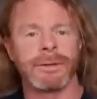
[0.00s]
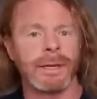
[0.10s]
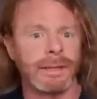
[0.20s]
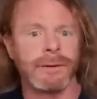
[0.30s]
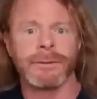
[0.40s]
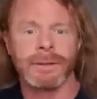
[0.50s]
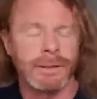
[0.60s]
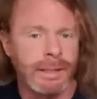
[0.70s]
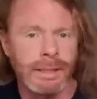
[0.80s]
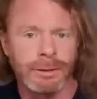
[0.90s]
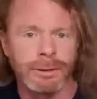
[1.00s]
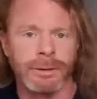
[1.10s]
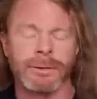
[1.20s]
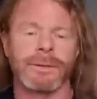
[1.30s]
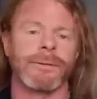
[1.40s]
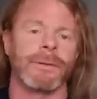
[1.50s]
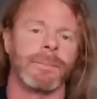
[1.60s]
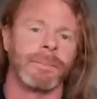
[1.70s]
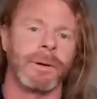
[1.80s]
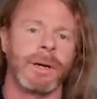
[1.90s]
like different teachers,
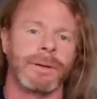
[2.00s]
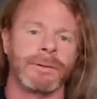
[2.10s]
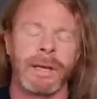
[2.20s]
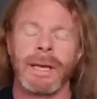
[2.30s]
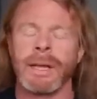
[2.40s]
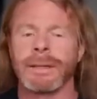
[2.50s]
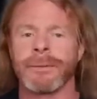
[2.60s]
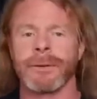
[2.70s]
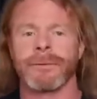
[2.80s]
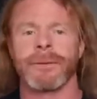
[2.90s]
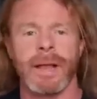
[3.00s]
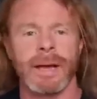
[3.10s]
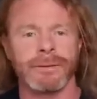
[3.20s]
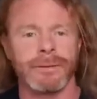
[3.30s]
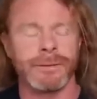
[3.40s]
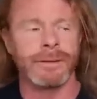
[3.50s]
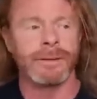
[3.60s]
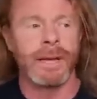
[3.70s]
different books, different philosophies.